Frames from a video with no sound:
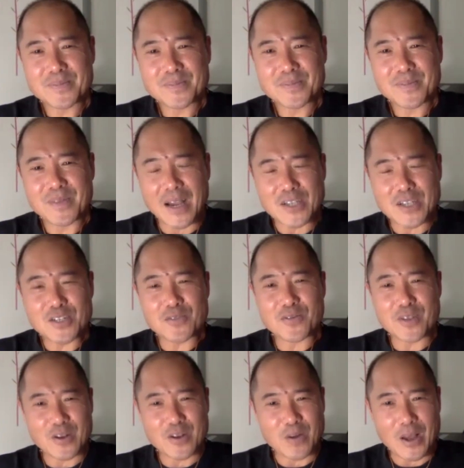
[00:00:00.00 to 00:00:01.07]
I should
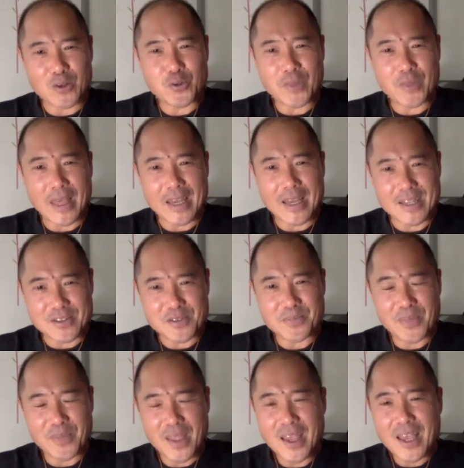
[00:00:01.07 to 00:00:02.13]
figure out who that is.
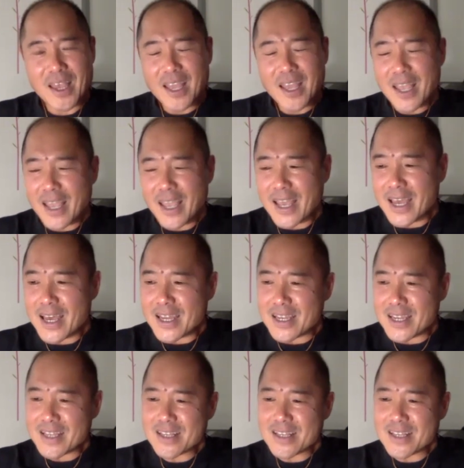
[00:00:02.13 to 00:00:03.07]
And